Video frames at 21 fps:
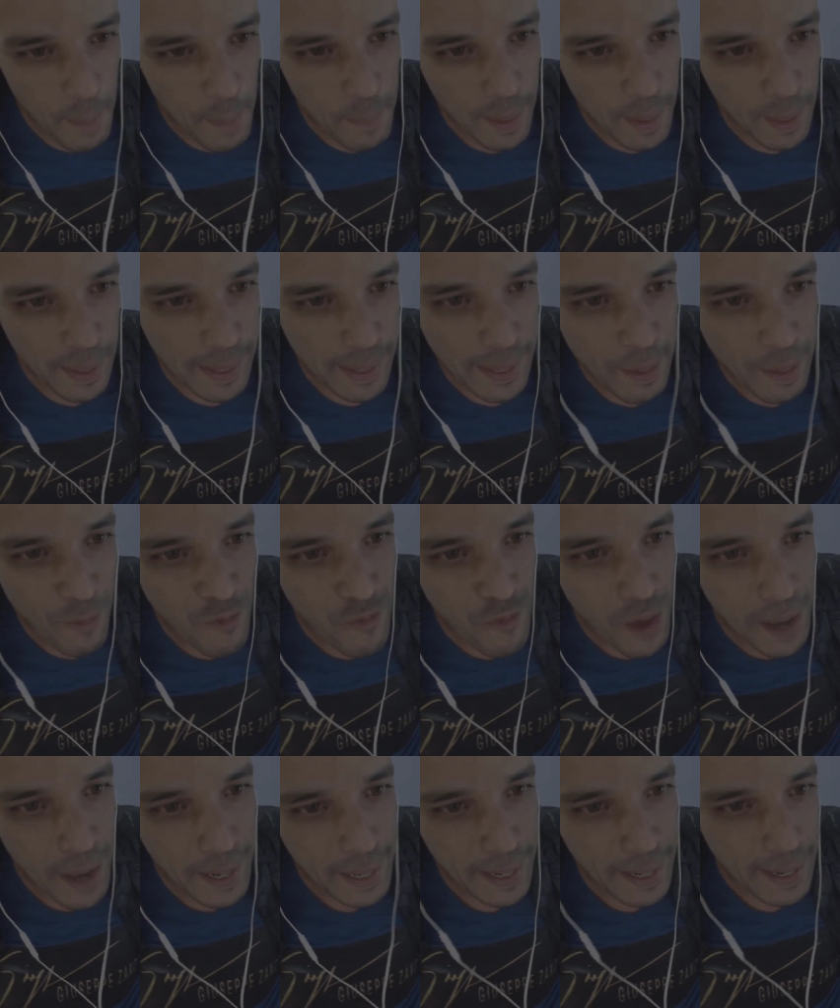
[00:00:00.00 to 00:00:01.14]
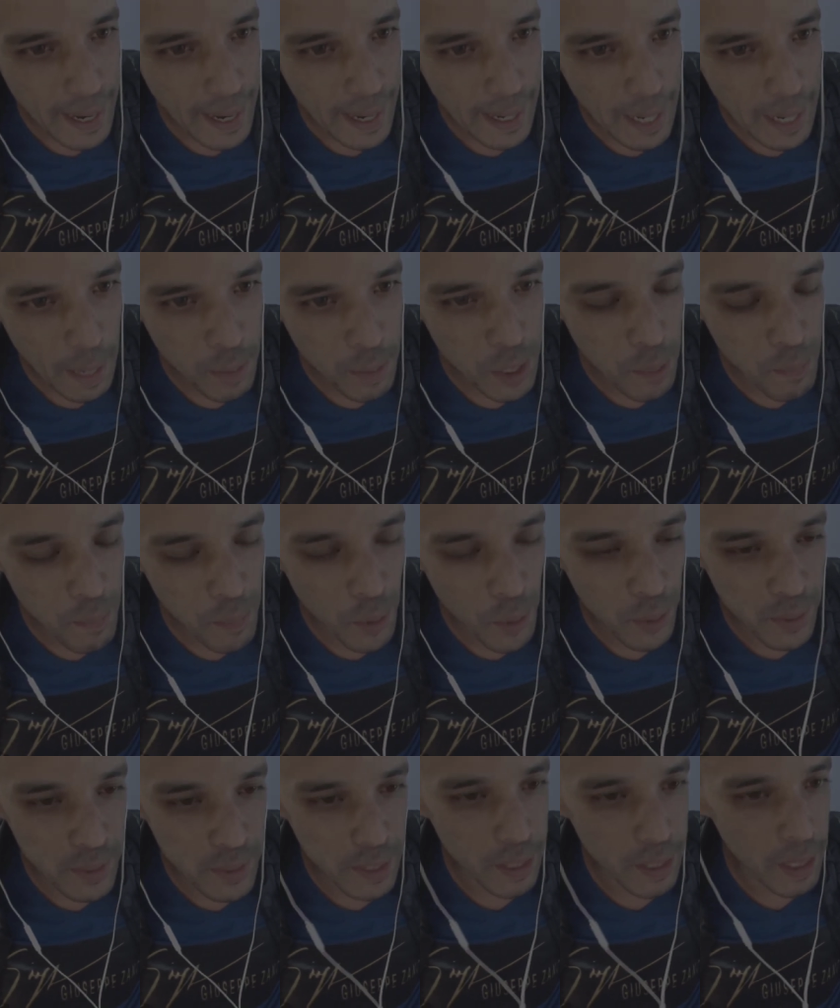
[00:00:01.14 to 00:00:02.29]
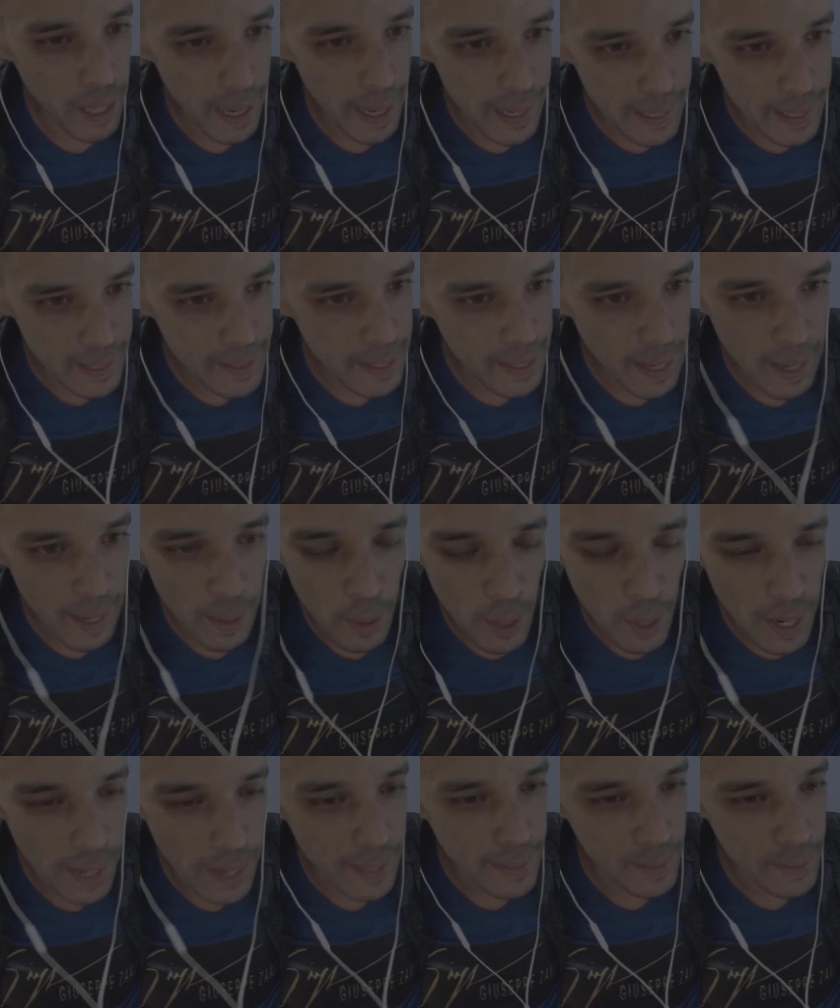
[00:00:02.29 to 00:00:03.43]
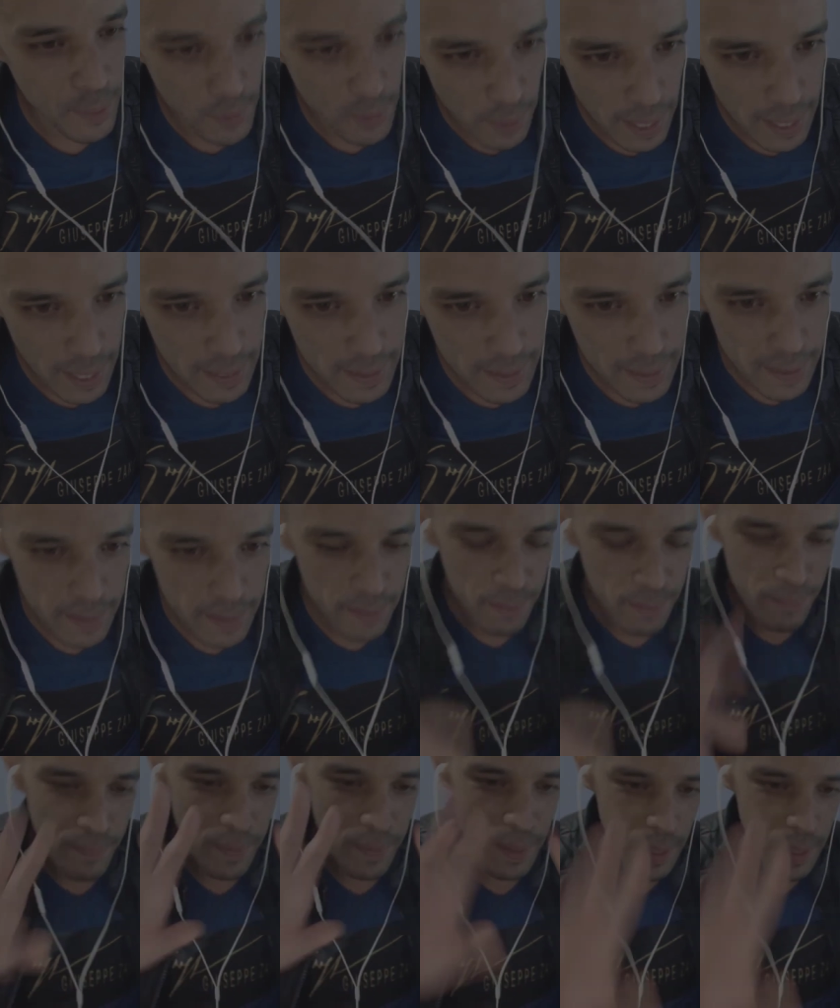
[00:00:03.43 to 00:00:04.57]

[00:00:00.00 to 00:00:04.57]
i am a fan here like i am support elisa and grass